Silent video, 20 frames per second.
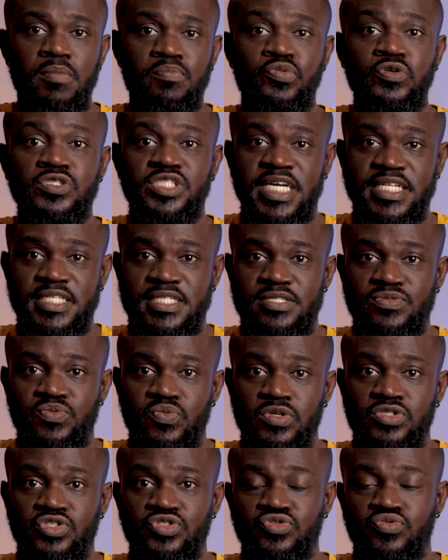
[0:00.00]
project
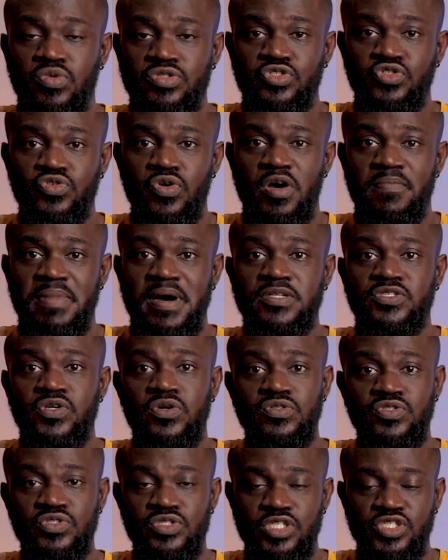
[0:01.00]
what you want to talk about
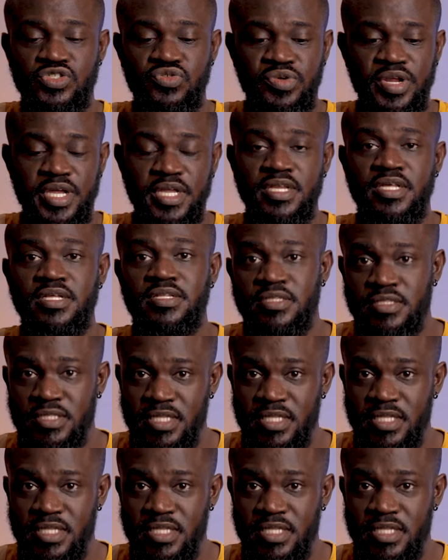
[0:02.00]
onto the screen.